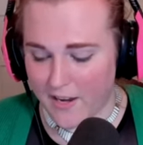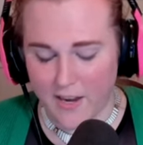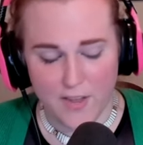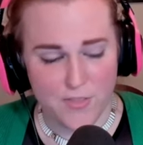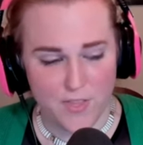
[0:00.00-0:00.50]

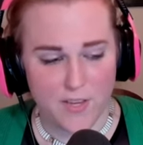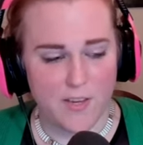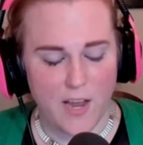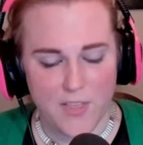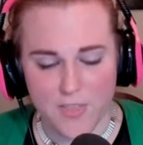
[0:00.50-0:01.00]
I, I
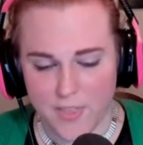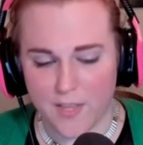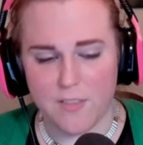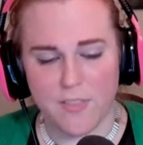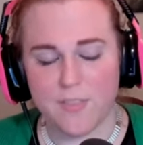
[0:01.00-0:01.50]
think I
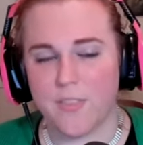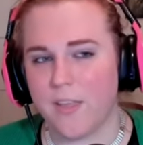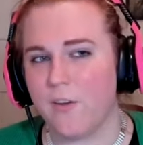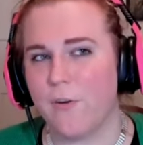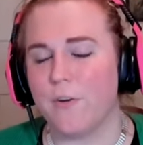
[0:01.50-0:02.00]
think that they